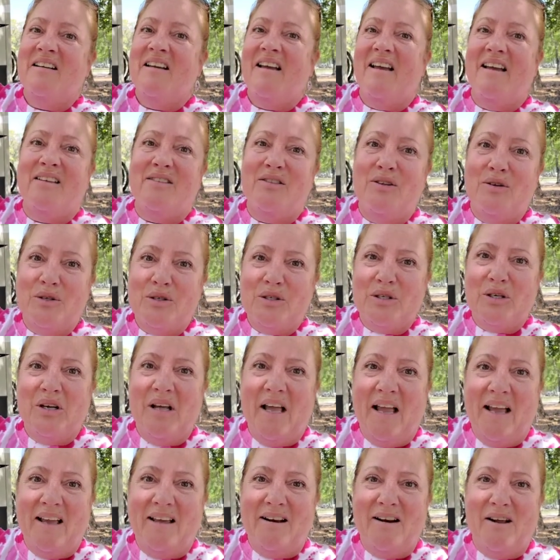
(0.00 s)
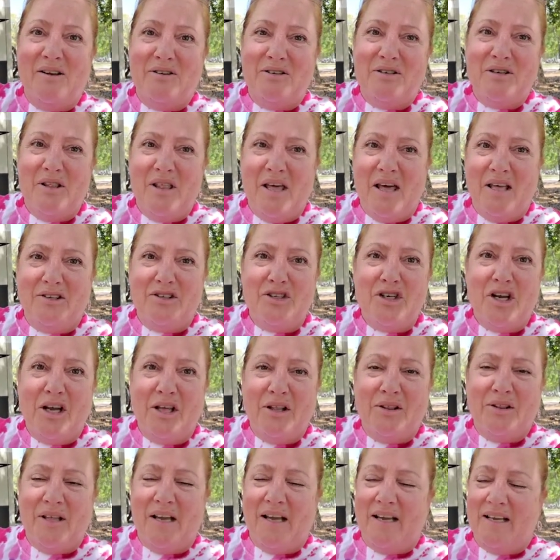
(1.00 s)
and they're still hanging on to that
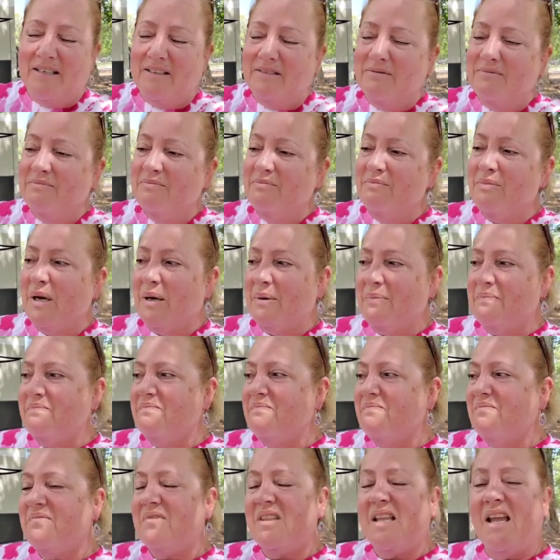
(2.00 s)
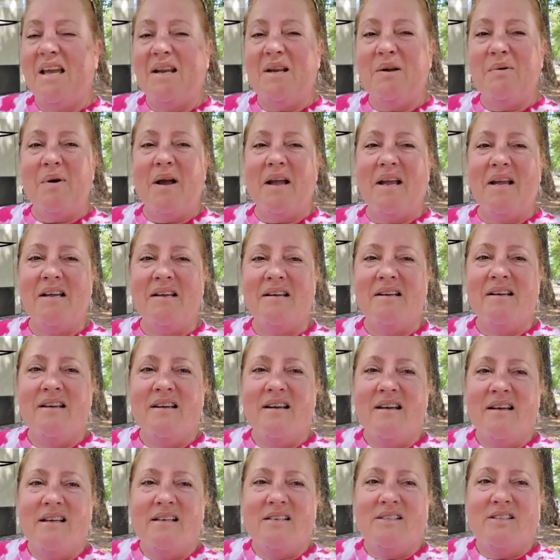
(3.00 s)
chicken leg. But anyway,
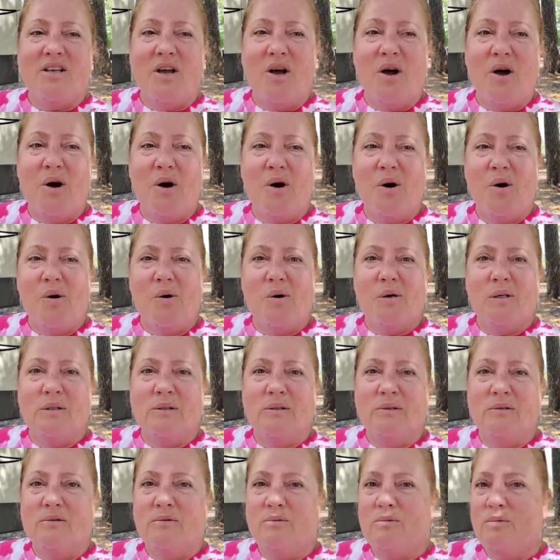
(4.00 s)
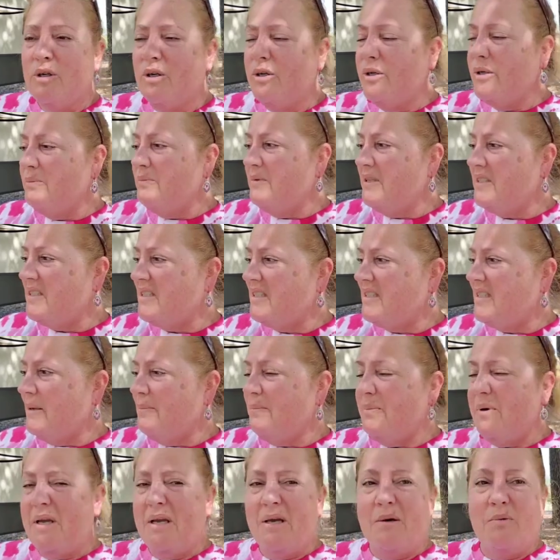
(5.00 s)
so we're in
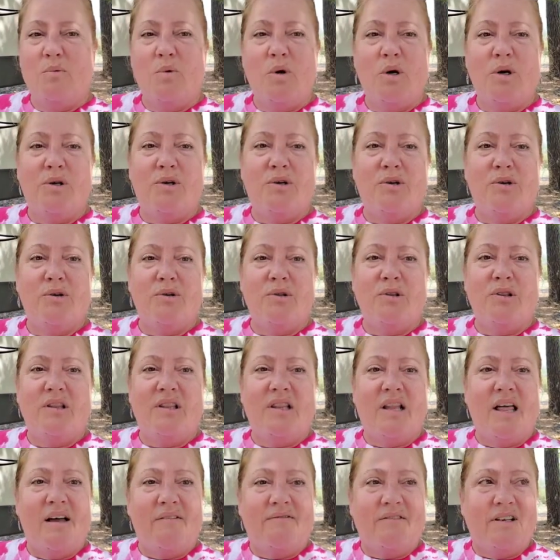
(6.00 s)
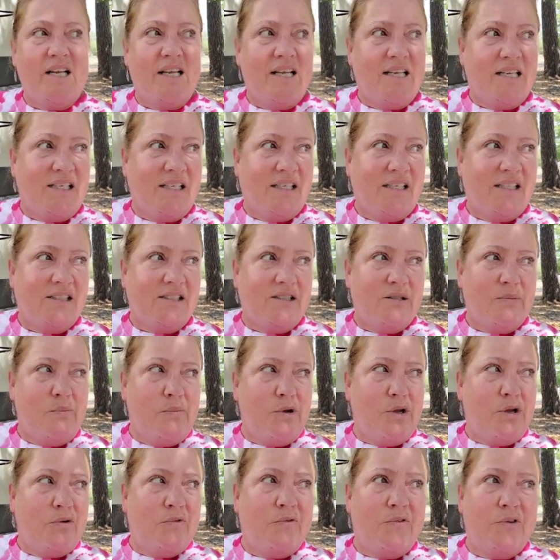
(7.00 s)
Mississippi and we're loving it. It's
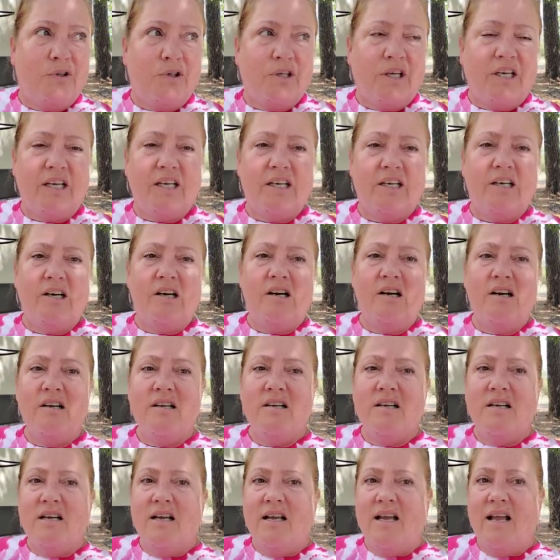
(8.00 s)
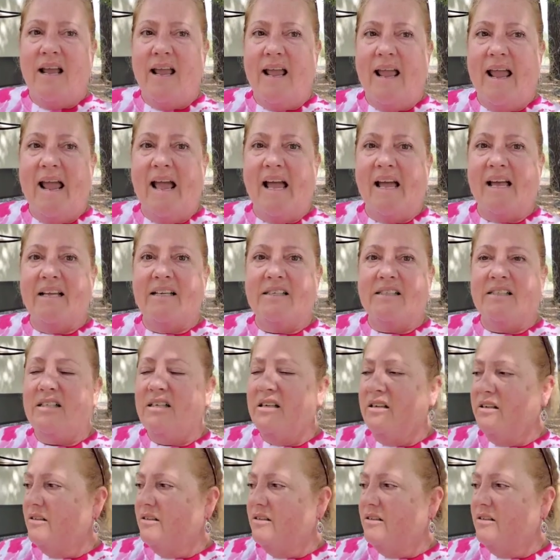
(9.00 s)
beautiful here. And